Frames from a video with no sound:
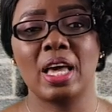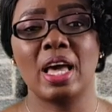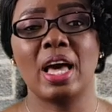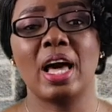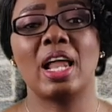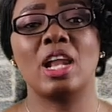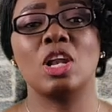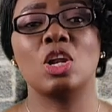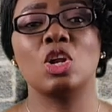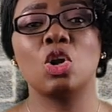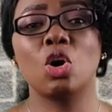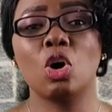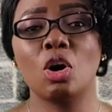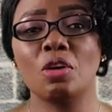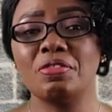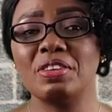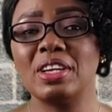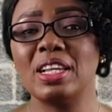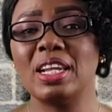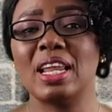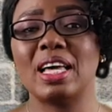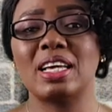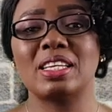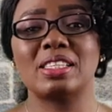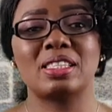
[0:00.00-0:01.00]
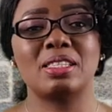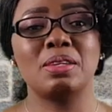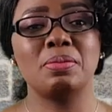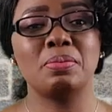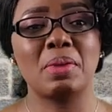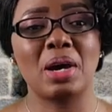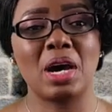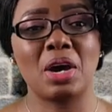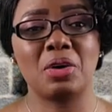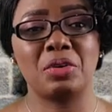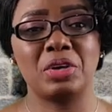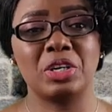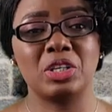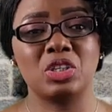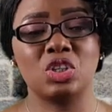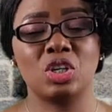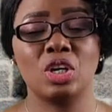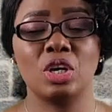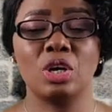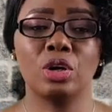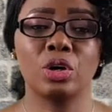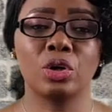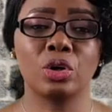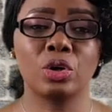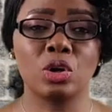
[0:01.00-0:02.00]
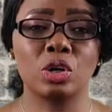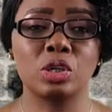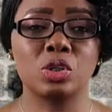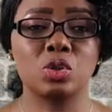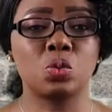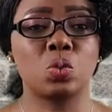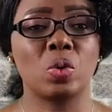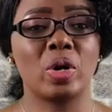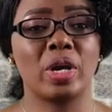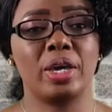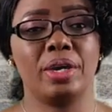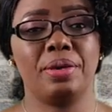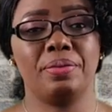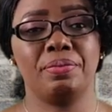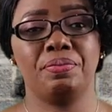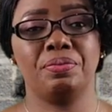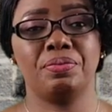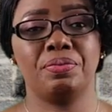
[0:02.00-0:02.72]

and loving lasting marriage God's way.